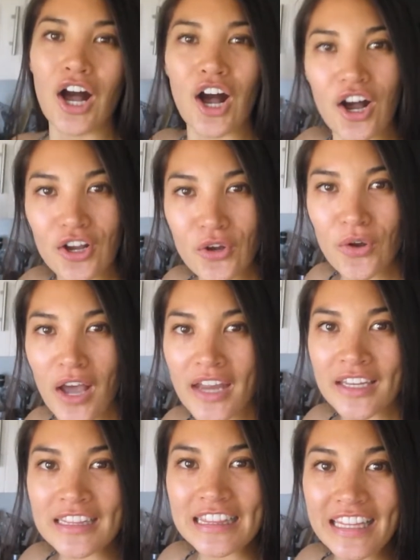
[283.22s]
I'll go ahead
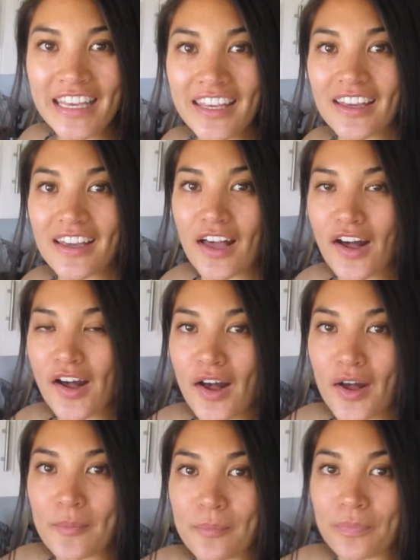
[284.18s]
and link
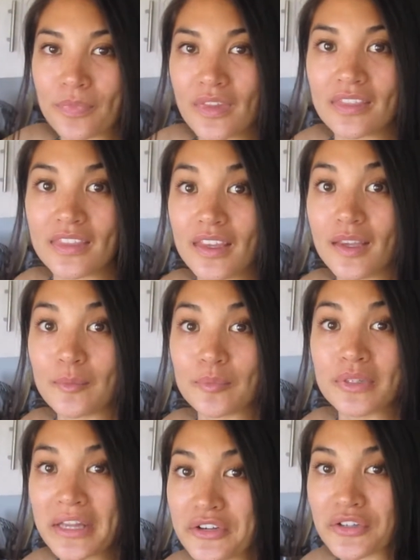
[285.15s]
the
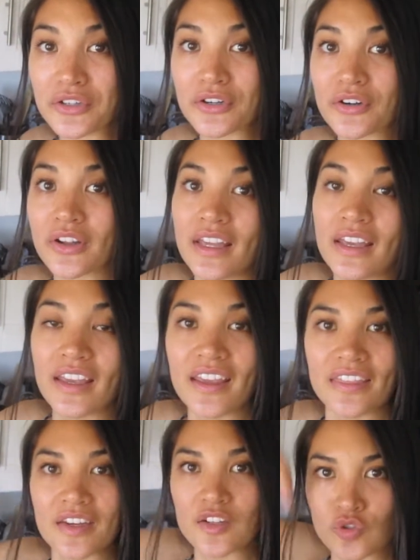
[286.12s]
blender
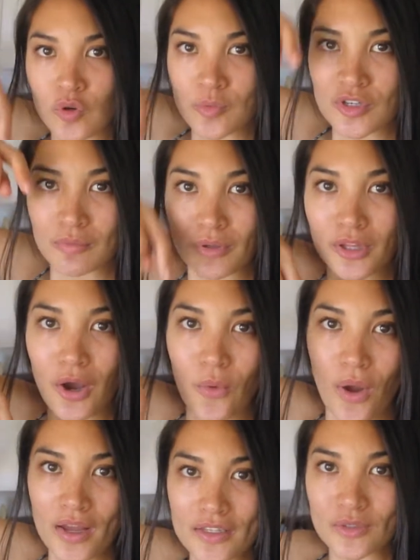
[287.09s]
in the description
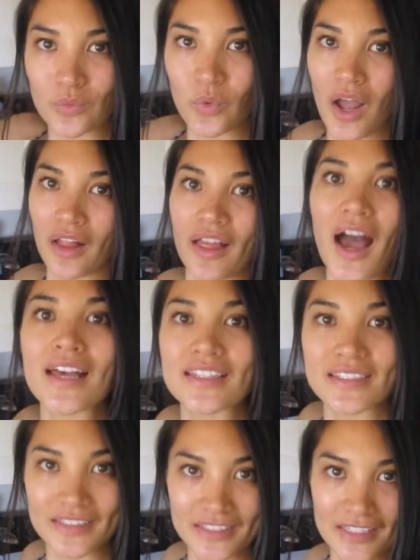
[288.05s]
below, as well
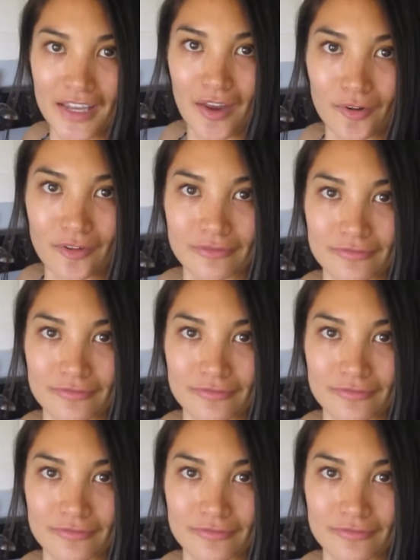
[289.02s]
as the tea kettle.